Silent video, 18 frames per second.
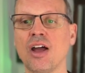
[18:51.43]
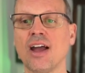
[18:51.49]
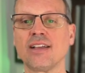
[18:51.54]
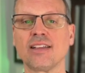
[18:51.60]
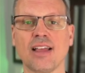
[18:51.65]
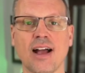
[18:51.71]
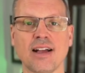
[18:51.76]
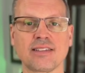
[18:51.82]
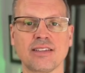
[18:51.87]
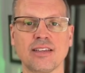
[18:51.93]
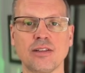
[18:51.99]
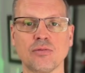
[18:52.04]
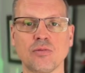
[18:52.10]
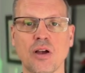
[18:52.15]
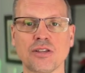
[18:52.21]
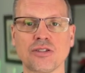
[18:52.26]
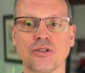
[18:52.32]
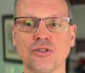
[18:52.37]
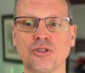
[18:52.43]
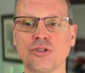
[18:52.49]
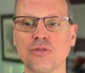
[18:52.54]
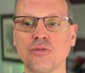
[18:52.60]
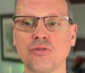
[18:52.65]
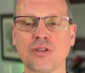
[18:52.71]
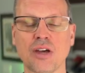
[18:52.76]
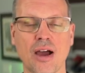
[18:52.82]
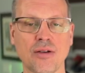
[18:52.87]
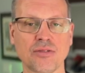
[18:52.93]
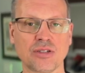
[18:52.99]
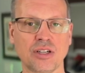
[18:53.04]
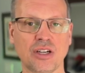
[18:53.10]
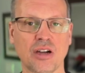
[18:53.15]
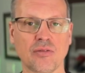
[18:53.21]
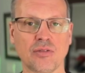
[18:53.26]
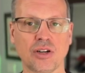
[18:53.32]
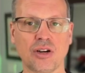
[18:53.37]
and lastly, the Russell 2000
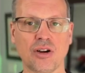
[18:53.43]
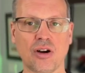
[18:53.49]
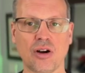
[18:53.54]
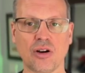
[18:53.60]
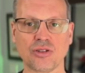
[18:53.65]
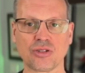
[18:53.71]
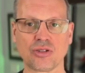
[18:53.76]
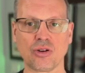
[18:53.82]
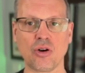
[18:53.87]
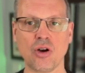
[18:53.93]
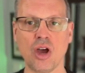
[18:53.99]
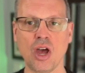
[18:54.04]
Covered Call. So